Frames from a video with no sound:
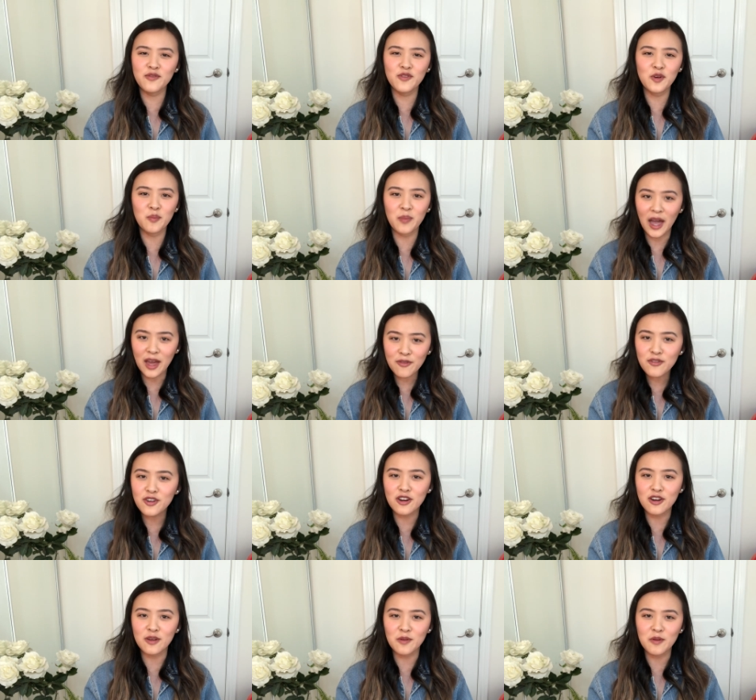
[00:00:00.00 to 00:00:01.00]
feel bad for
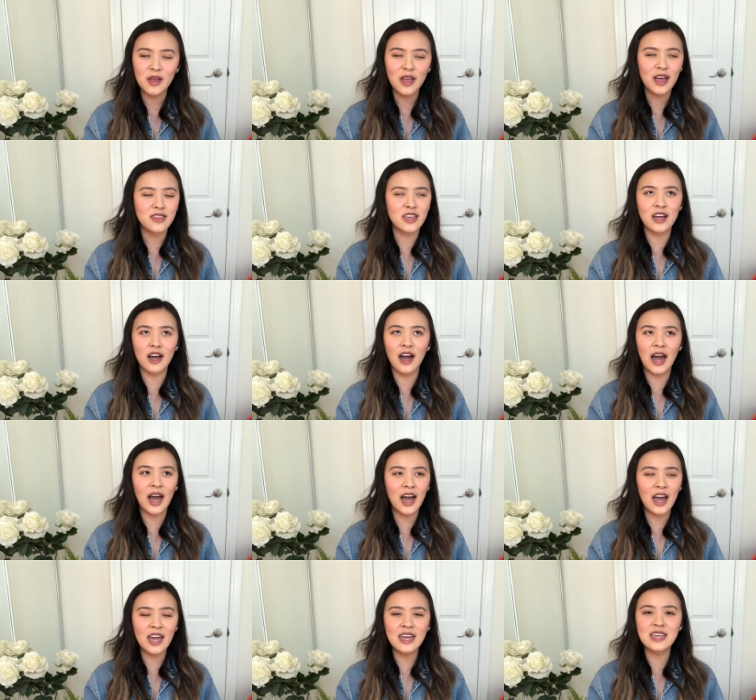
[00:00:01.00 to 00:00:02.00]
her. Like,
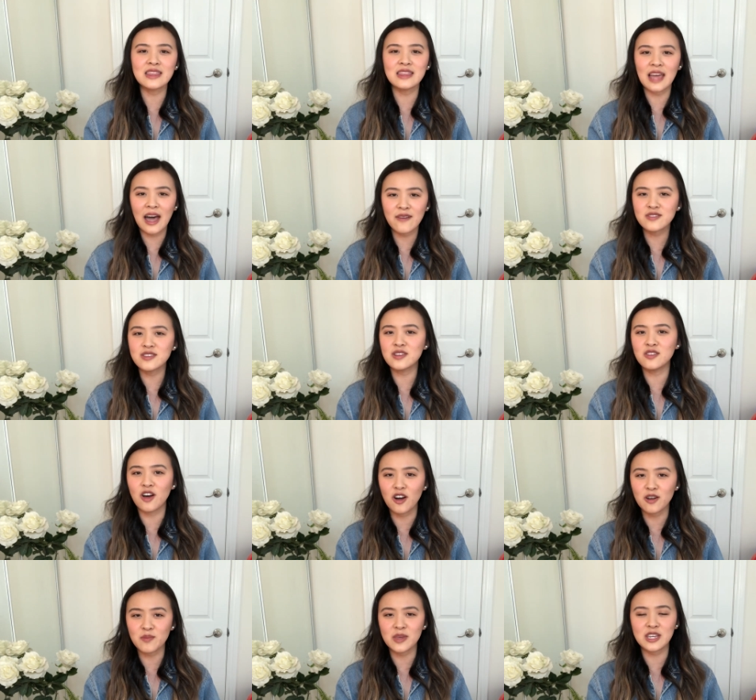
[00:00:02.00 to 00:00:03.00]
I laughed
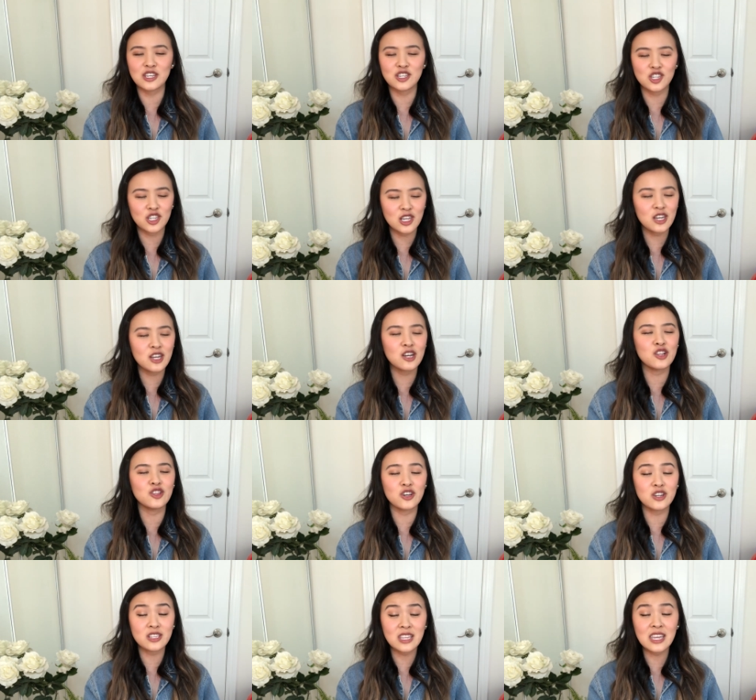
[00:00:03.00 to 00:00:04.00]
along because she
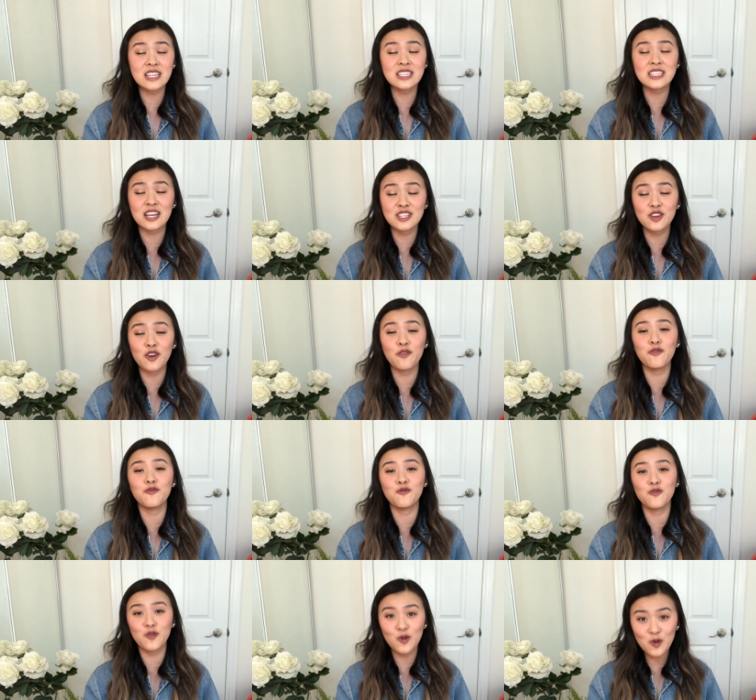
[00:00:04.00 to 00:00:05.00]
looked like such a
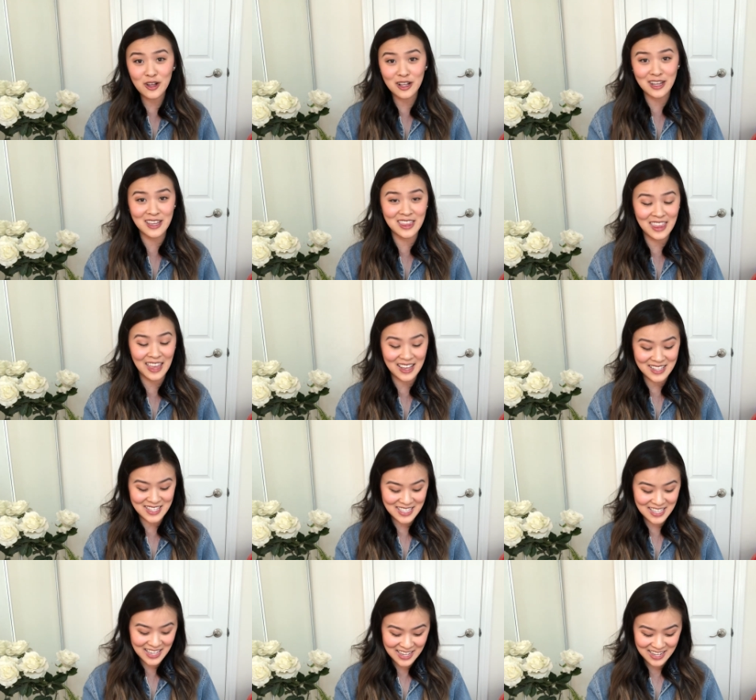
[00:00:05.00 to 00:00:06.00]
fool in that
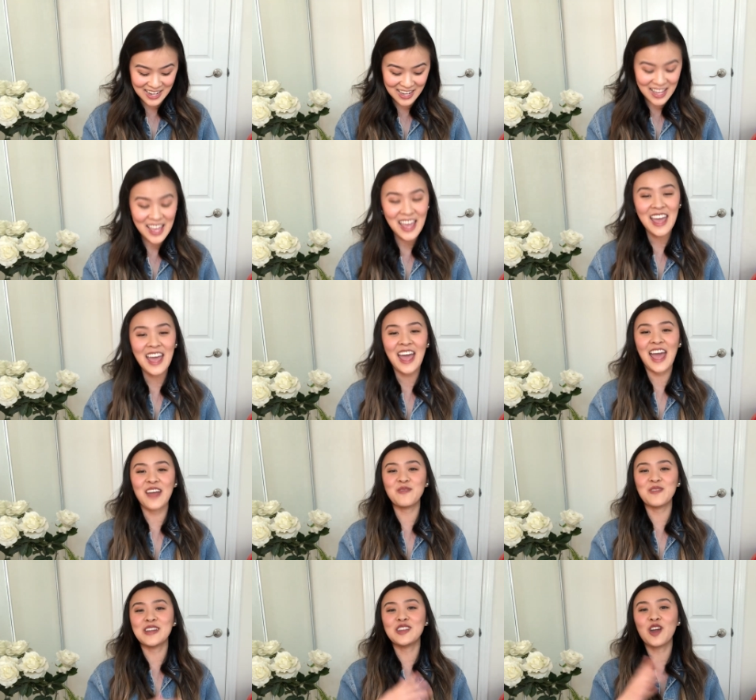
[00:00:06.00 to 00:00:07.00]
scene.
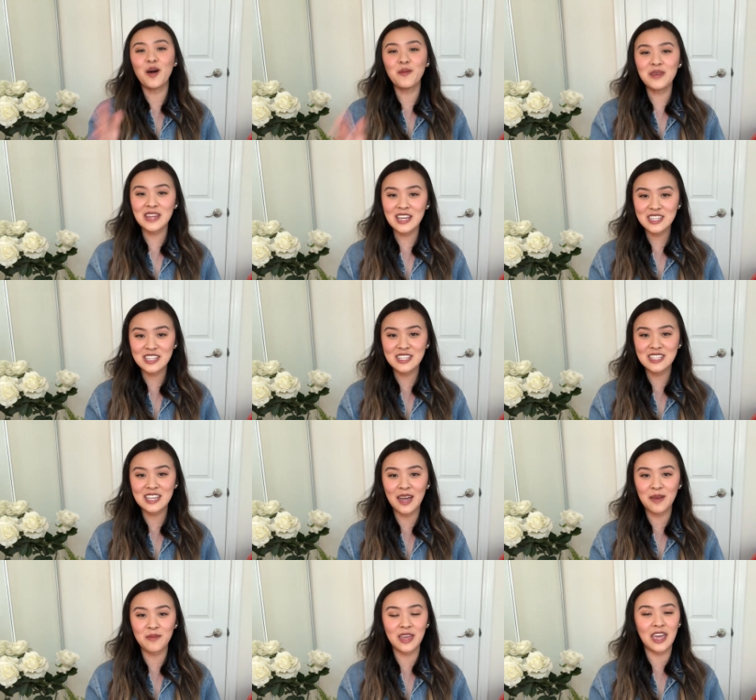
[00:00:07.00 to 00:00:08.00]
And when nomination
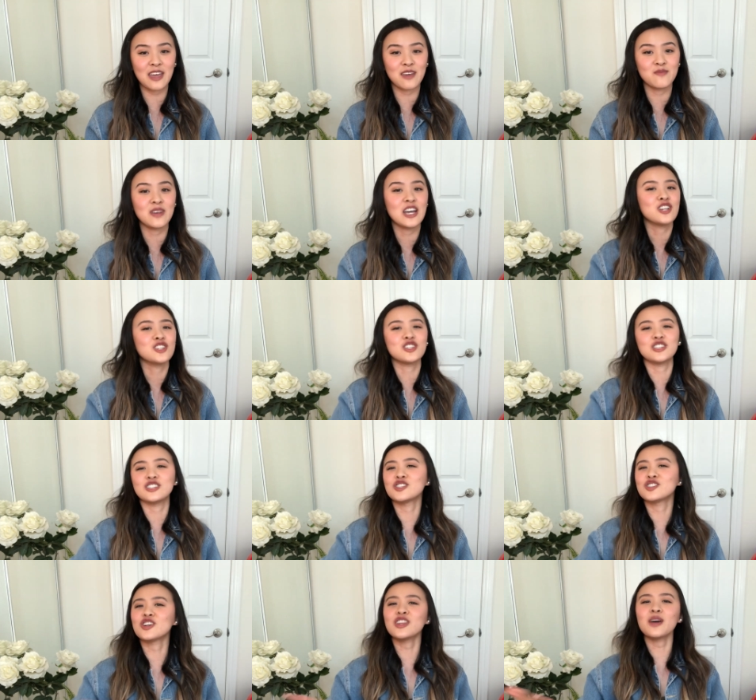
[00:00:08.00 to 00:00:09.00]
time came, she
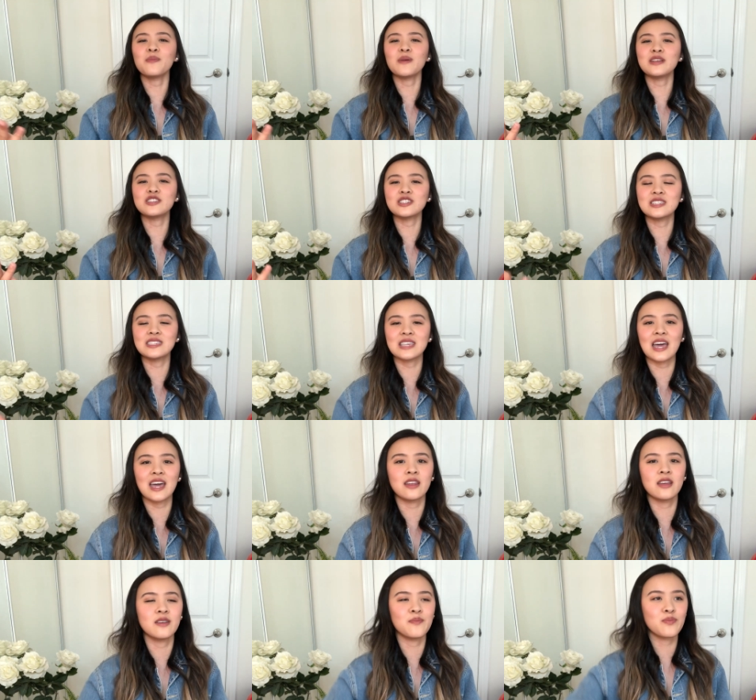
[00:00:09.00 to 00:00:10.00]
stood up and she
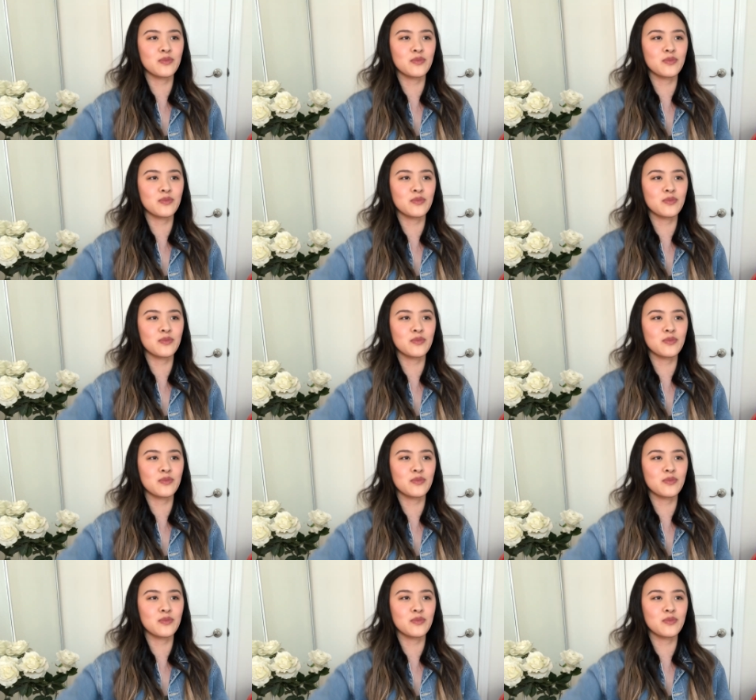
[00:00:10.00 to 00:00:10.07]
said,